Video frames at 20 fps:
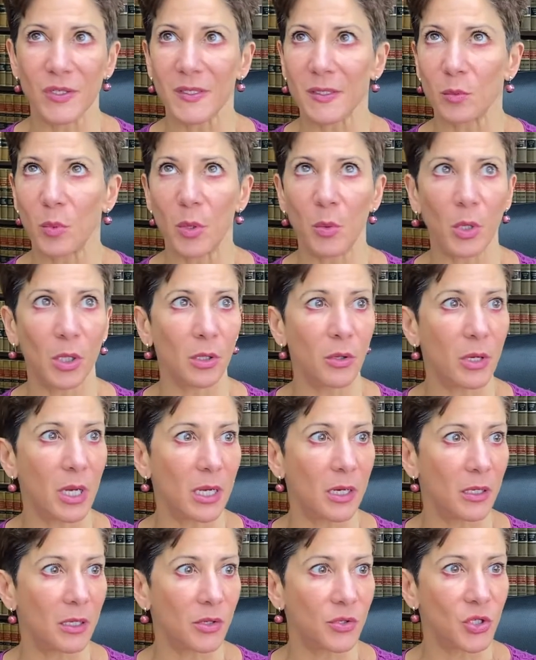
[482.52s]
we were
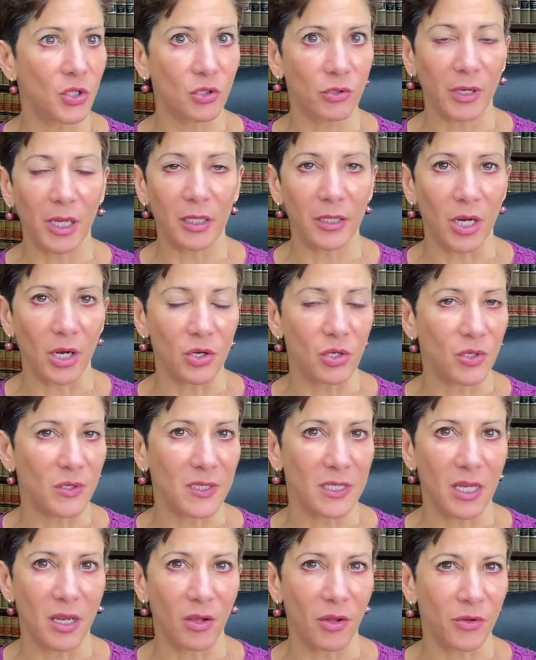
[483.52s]
looking at Australia
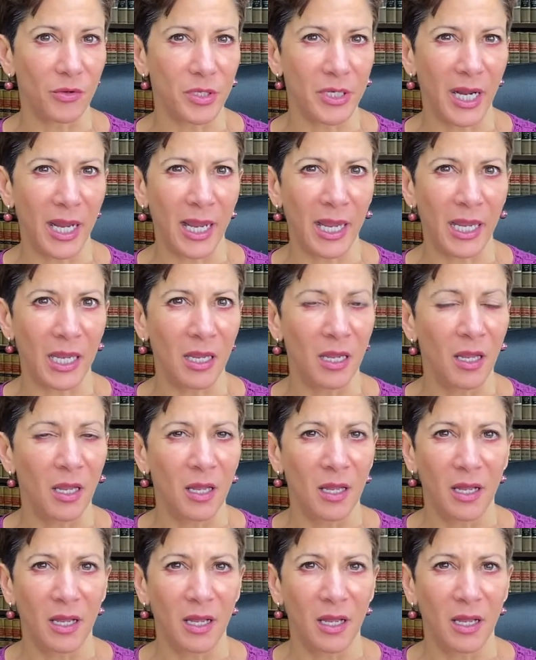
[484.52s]
just the other day,